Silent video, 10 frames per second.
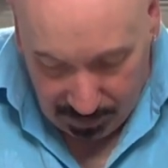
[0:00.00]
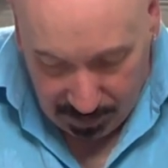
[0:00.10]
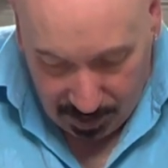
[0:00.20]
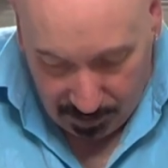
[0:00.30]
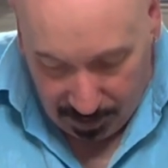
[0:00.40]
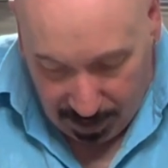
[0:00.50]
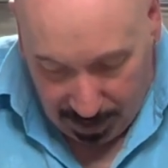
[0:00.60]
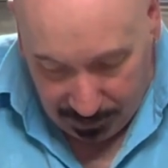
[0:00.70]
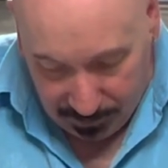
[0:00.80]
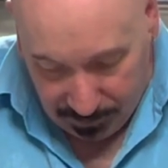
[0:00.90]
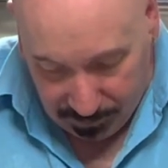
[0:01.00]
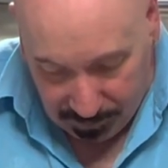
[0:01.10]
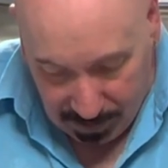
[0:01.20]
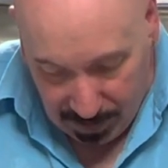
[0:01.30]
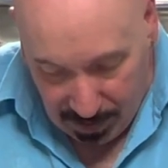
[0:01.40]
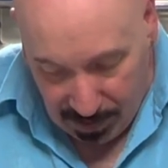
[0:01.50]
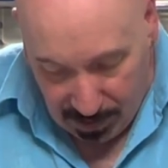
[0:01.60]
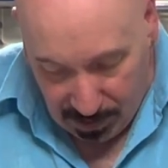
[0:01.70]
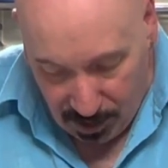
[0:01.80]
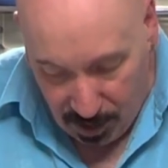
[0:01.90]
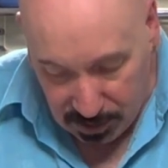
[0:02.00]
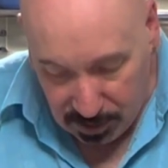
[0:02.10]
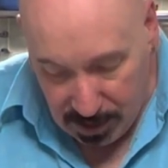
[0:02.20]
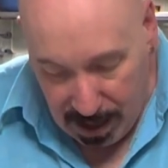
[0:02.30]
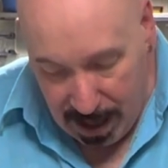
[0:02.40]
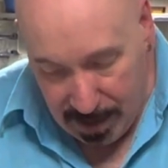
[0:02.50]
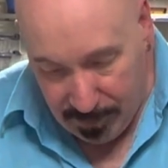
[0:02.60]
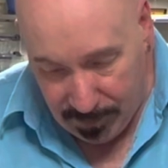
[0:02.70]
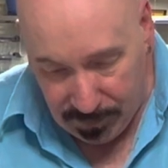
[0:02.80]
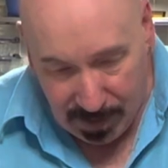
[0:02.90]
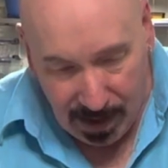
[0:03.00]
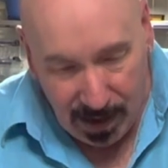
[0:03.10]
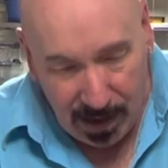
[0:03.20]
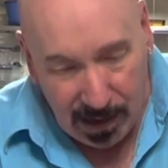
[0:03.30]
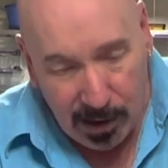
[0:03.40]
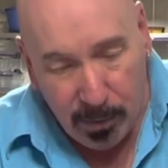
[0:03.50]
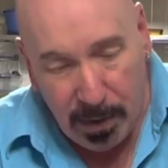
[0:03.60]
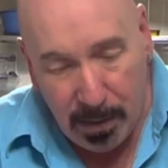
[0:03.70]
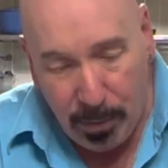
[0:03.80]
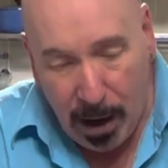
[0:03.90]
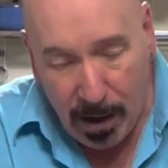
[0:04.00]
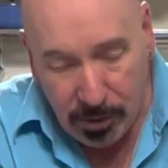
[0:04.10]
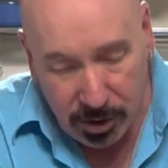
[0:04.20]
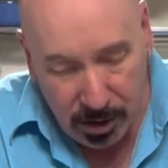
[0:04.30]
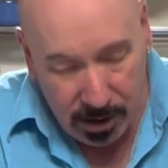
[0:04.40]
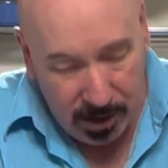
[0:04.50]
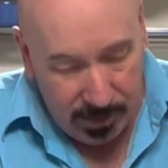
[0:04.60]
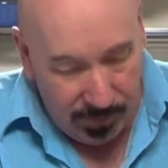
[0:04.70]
All right. You also need a little bit of brown sugar.